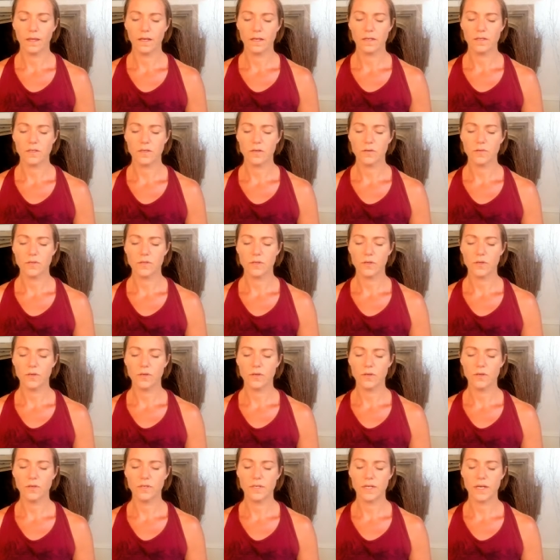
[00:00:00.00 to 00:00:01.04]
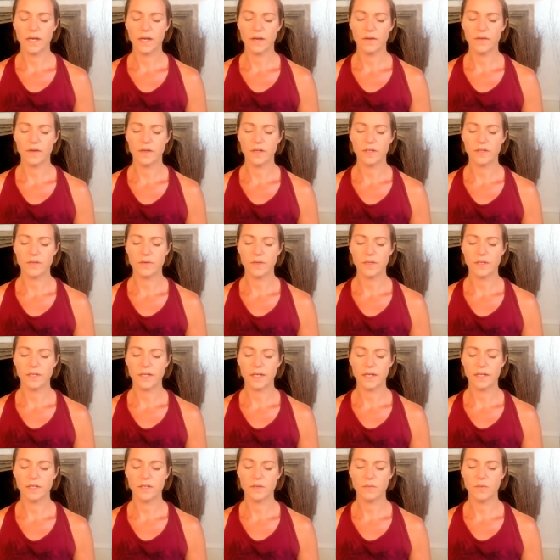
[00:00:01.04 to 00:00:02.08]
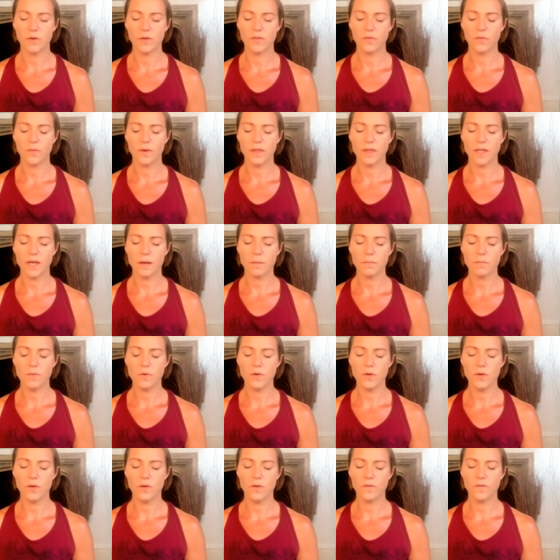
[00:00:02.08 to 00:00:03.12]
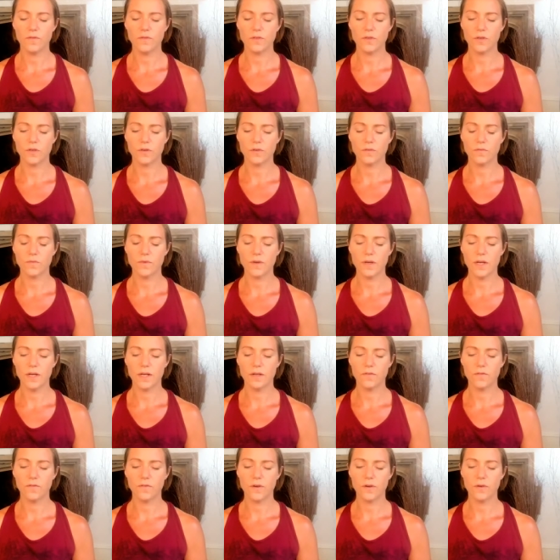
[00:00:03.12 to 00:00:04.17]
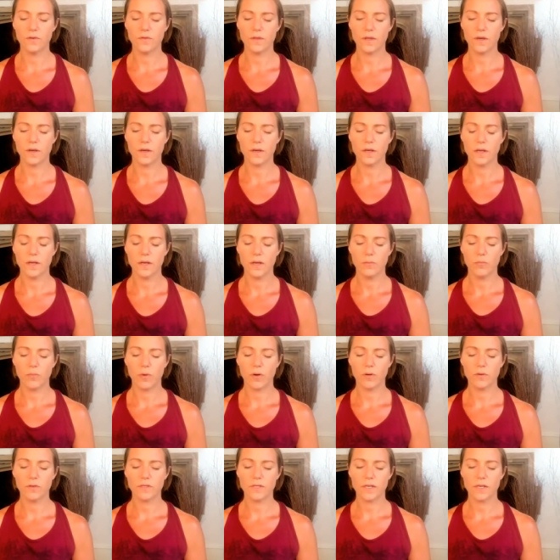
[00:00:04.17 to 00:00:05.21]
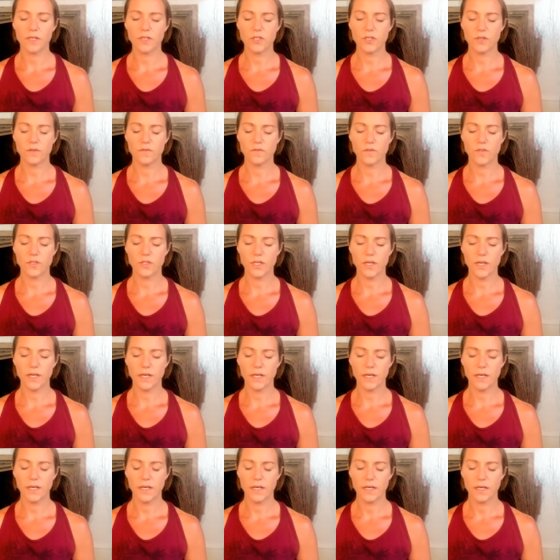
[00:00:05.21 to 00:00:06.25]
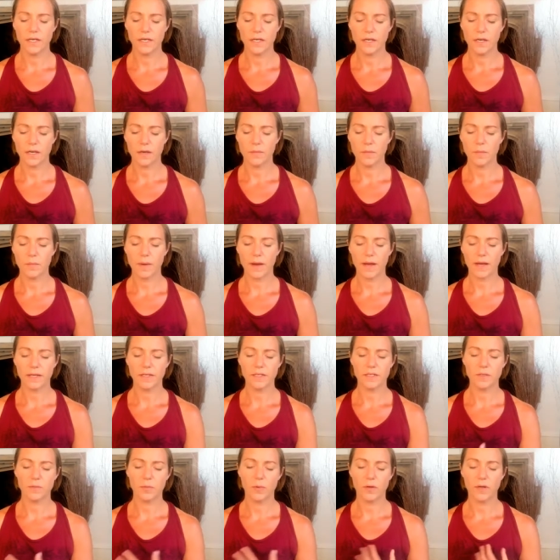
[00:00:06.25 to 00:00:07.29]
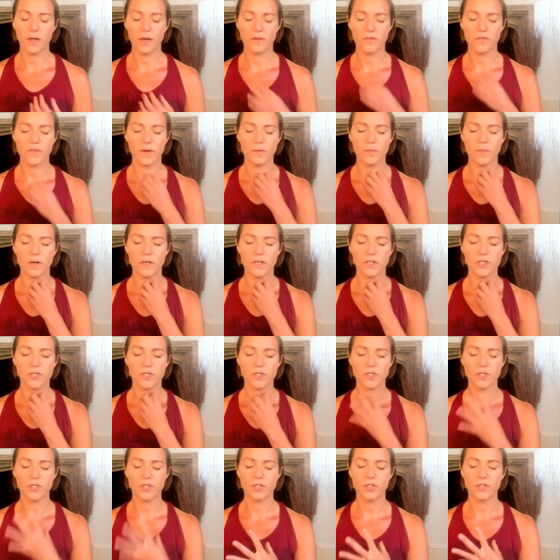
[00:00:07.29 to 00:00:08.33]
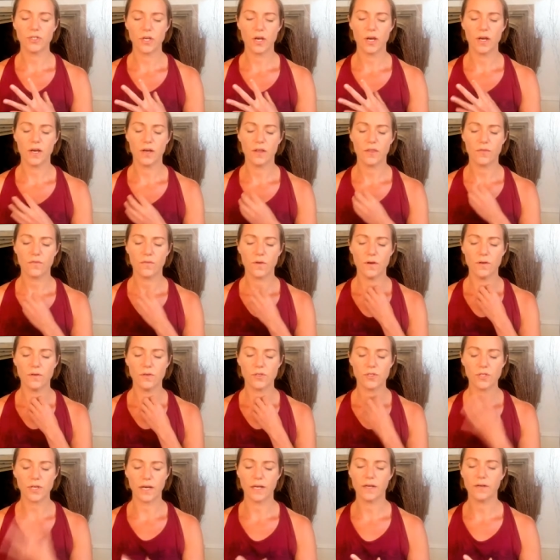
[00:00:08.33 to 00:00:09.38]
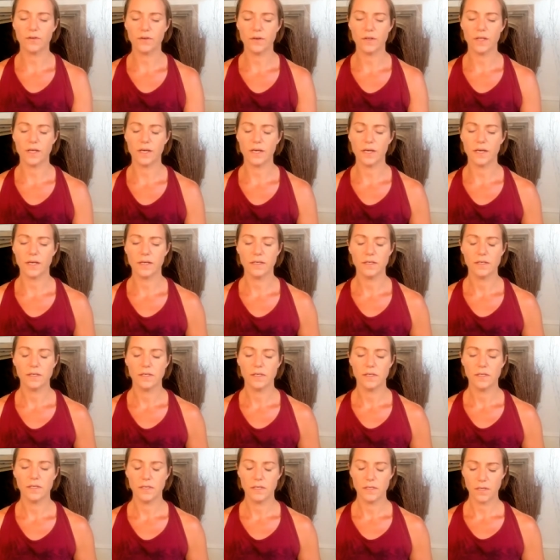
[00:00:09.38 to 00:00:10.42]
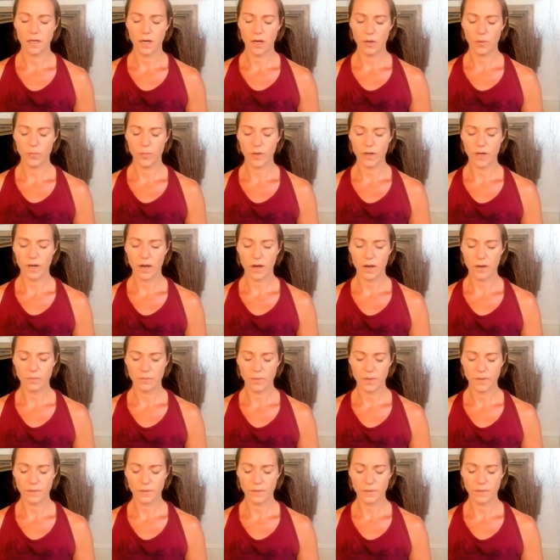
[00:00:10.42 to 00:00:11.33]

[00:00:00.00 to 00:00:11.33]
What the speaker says: So it's a good area to intend to move. And when that moves, you can really feel the pulsation of chi back into the body. I felt my throat chakra there open up.